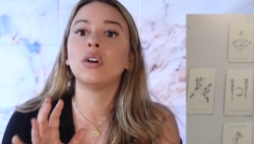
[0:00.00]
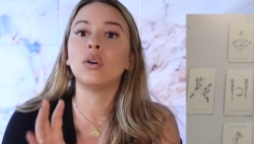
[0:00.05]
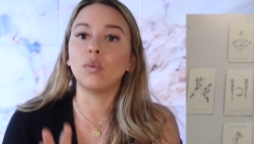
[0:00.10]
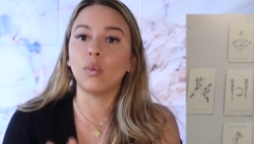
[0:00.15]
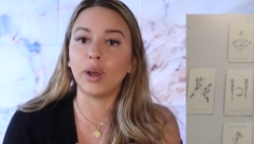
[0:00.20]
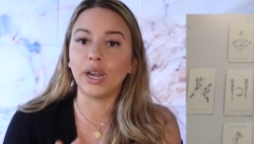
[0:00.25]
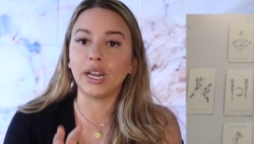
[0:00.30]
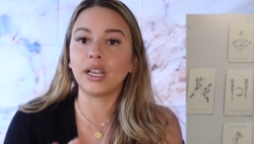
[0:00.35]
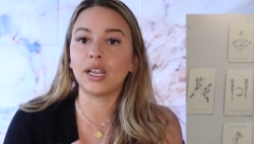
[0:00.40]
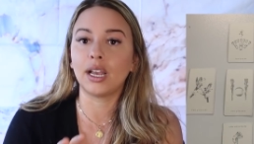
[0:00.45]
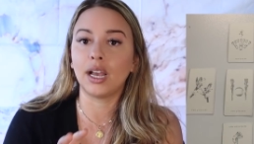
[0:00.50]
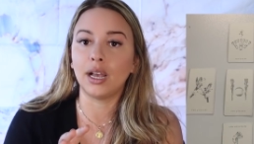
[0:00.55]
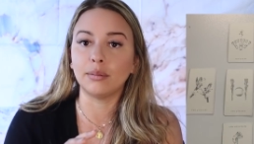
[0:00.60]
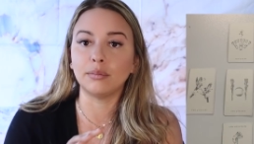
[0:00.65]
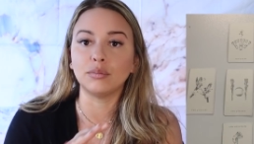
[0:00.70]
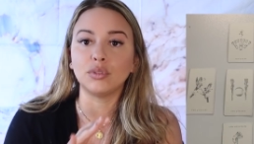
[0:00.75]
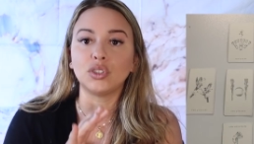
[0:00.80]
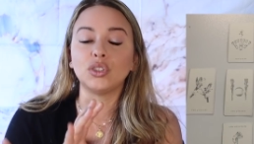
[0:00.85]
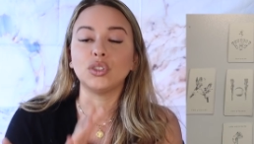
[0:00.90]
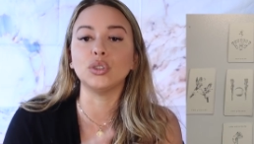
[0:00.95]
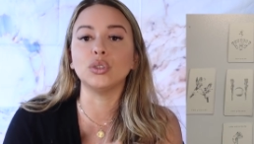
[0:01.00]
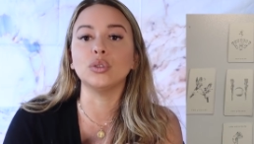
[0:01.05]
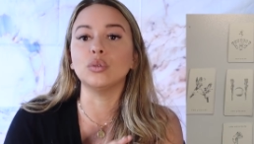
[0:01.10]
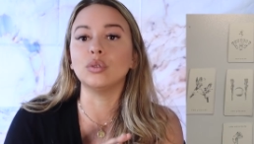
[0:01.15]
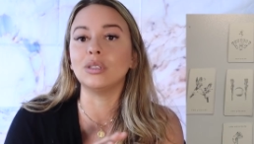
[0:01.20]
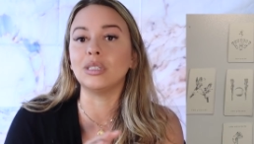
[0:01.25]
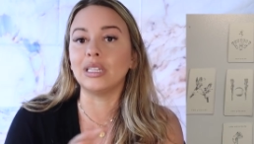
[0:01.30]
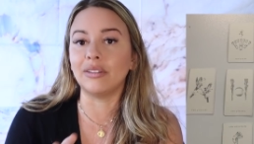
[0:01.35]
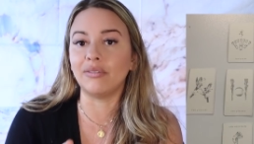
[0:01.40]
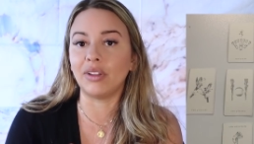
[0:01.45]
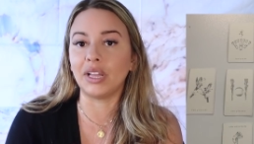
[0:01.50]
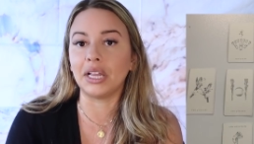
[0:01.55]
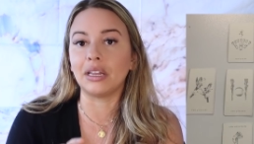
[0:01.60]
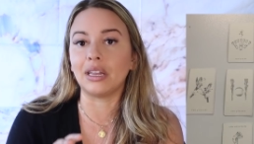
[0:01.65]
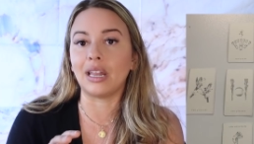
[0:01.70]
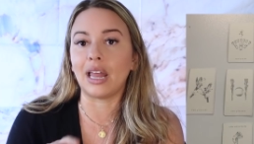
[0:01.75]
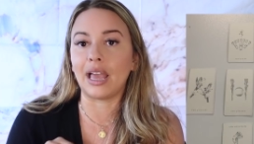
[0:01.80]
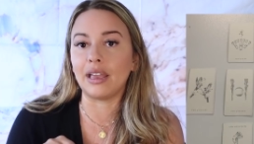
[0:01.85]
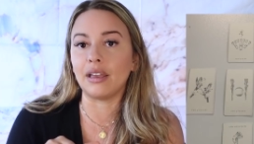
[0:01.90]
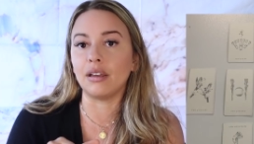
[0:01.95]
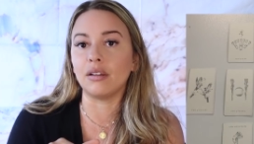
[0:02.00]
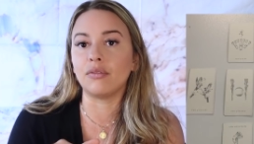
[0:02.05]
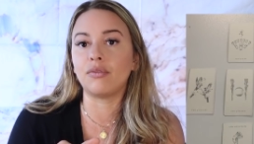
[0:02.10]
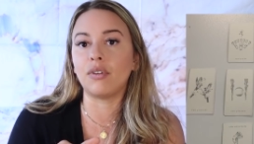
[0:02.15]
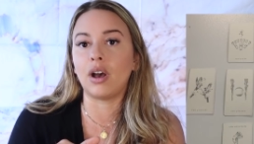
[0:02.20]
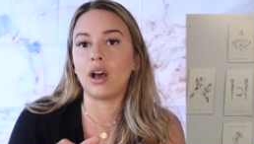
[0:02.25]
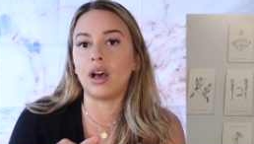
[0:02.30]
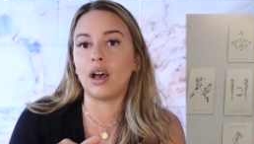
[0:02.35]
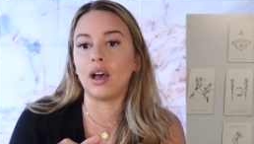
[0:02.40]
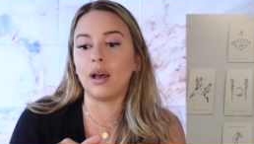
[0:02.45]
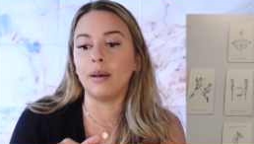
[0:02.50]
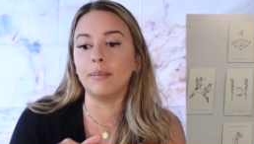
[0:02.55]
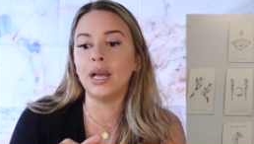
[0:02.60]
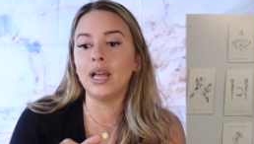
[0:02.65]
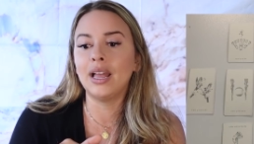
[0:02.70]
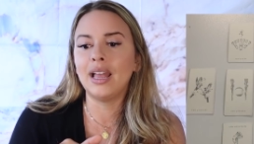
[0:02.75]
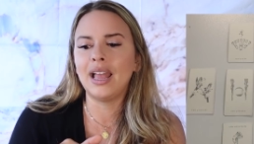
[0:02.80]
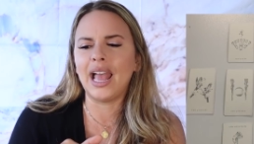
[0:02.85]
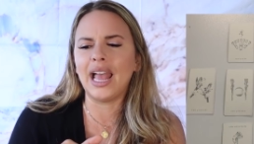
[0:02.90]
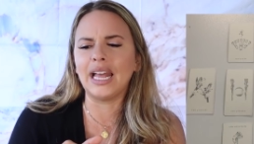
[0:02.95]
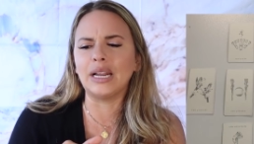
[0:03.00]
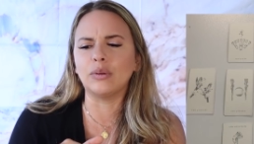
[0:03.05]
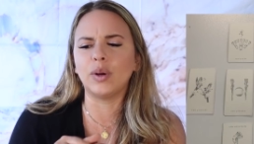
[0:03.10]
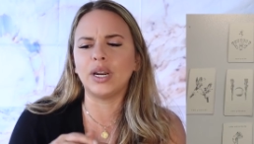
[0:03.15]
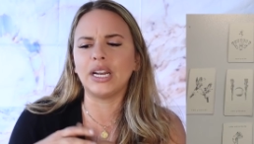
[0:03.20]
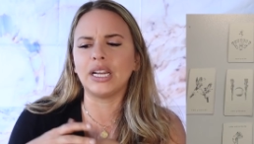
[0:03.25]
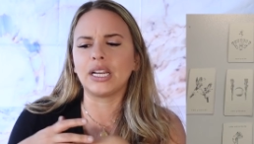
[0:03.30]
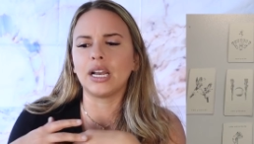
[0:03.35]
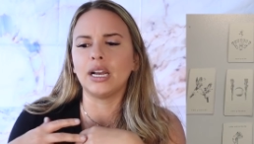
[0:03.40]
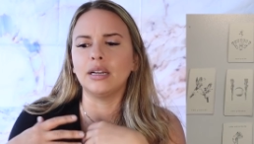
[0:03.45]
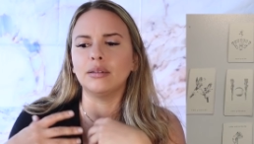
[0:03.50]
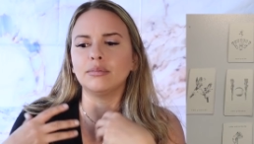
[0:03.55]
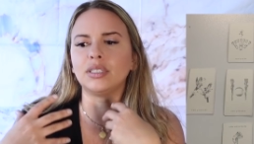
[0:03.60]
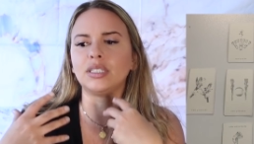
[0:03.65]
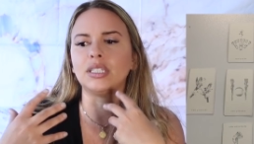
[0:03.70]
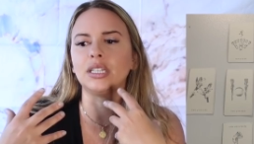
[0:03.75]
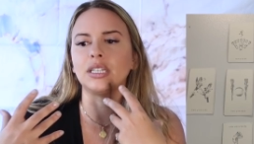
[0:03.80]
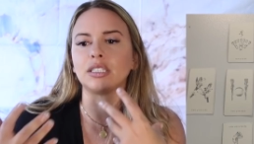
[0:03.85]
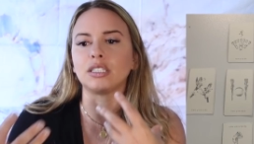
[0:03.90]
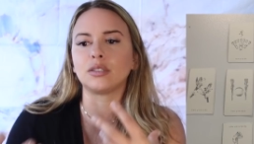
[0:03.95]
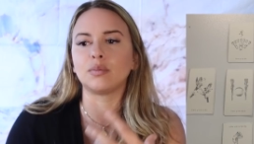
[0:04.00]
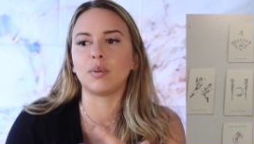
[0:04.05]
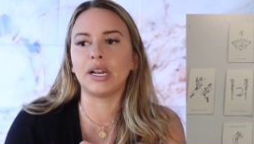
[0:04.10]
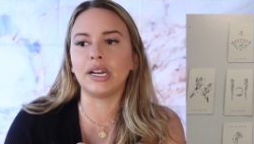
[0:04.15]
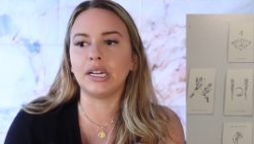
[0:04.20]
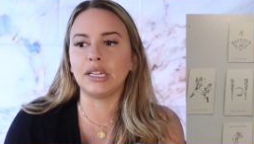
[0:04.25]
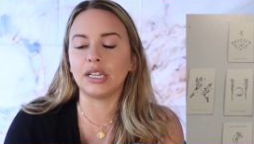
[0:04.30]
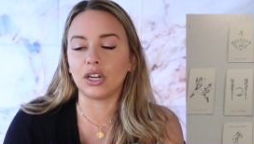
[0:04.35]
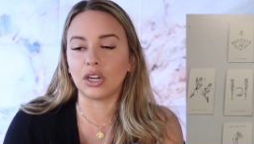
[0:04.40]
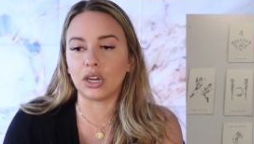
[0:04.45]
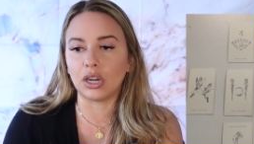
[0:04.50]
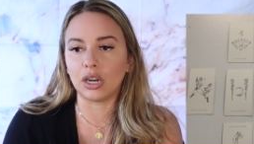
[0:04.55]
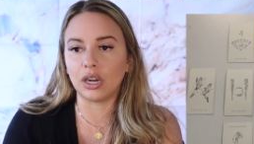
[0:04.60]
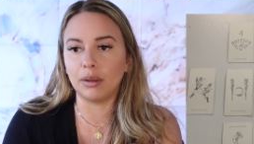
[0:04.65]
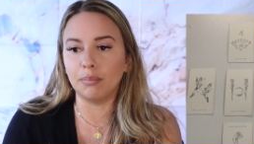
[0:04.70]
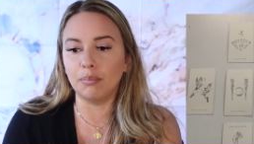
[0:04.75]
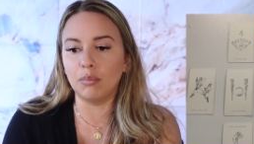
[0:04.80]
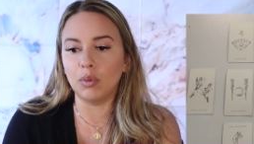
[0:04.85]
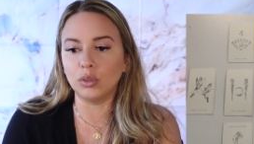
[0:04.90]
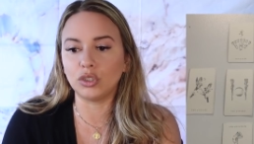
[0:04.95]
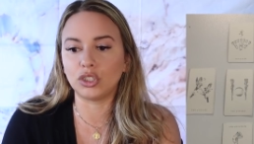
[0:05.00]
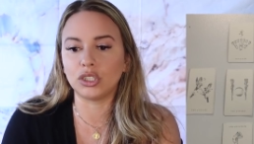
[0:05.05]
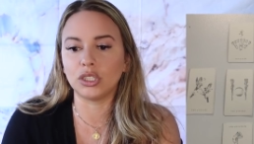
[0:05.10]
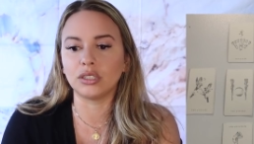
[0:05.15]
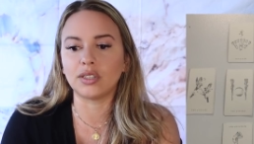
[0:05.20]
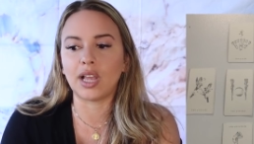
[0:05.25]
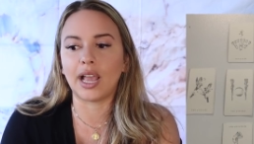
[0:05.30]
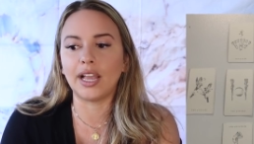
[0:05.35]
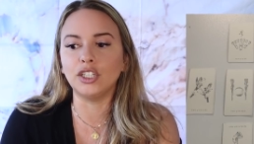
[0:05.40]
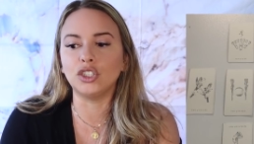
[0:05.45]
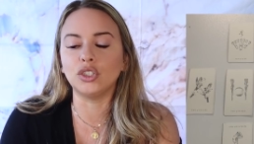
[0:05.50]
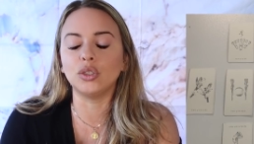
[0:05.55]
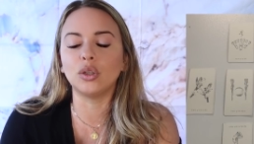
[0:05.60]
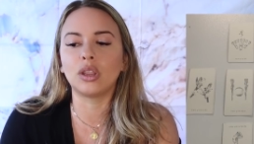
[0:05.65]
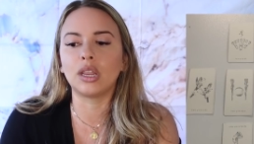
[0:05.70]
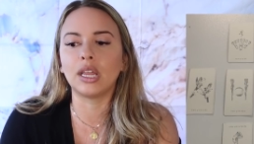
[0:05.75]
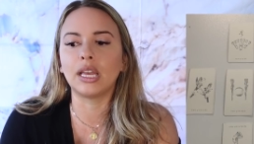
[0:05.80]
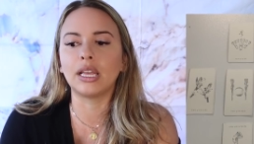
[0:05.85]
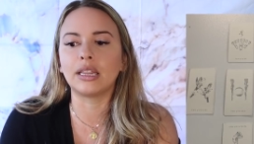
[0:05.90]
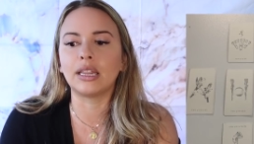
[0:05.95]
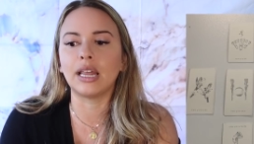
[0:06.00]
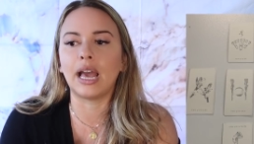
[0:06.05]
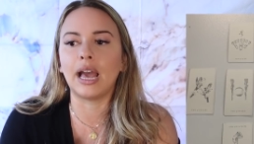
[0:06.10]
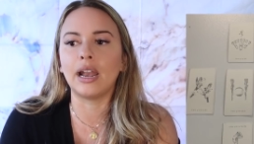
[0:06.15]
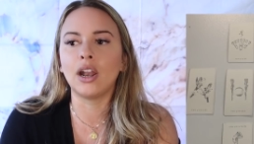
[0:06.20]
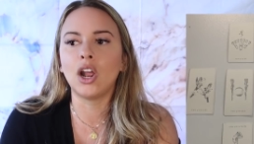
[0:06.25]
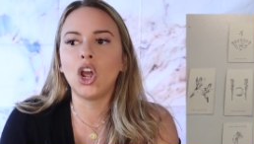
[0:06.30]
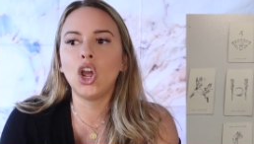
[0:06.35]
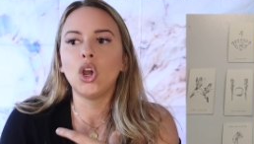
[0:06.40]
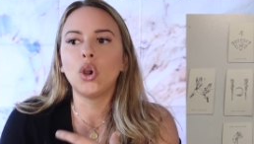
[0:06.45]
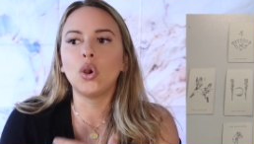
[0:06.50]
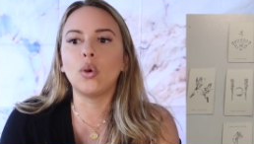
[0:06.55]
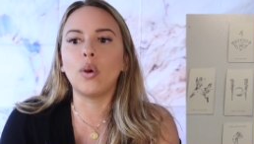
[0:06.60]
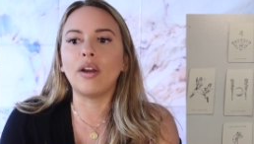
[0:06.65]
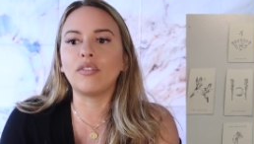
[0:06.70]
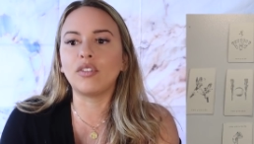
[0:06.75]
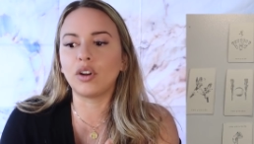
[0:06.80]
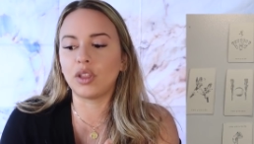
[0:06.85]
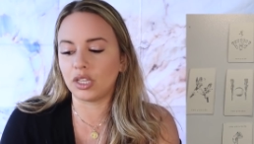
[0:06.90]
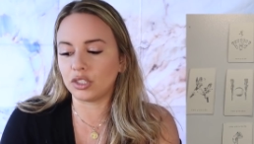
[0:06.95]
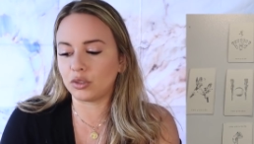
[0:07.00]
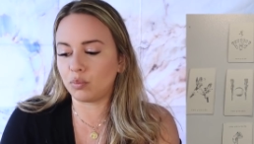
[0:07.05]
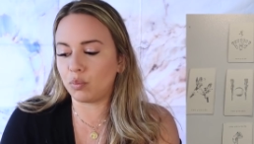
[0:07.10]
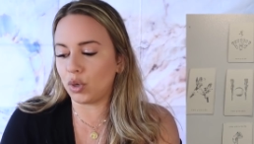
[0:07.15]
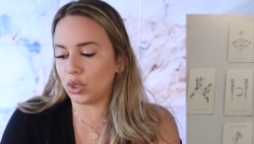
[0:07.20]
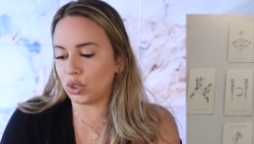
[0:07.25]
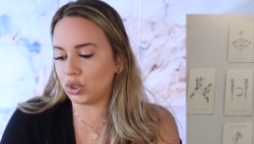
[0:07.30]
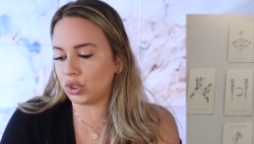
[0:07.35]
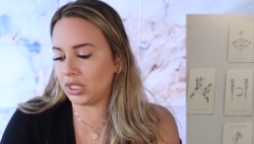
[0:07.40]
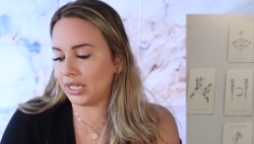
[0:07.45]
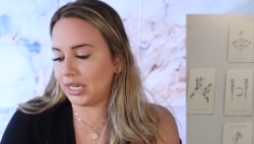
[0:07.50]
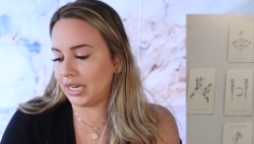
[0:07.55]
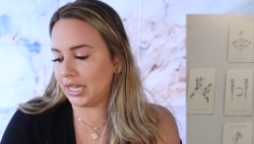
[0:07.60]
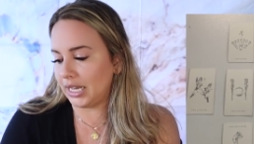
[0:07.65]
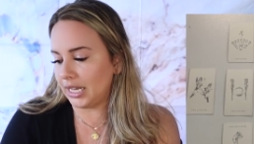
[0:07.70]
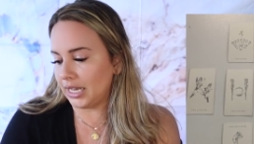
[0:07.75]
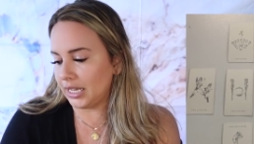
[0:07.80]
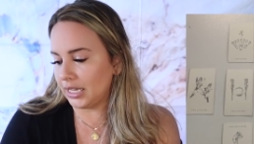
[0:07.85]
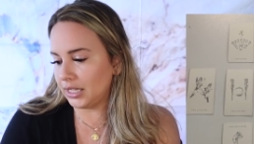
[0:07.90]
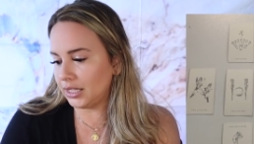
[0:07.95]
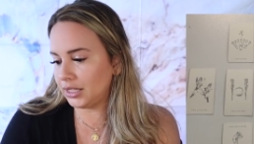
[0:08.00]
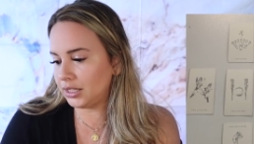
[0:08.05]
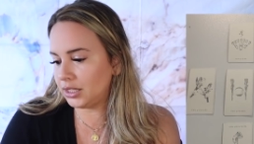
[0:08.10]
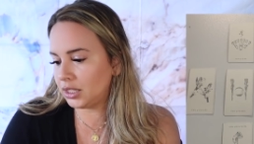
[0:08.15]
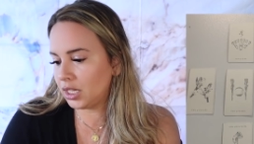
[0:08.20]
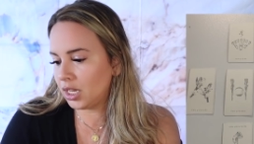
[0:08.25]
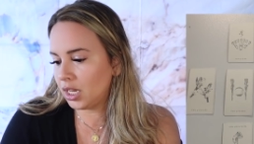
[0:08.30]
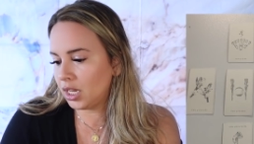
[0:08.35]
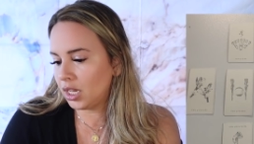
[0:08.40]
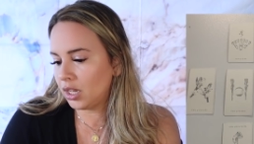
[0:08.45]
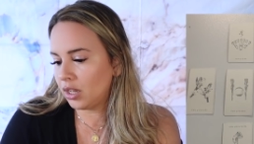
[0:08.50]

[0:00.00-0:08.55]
when it comes to living life. Um, and when it comes to explaining their emotions. I do think that whoever this person is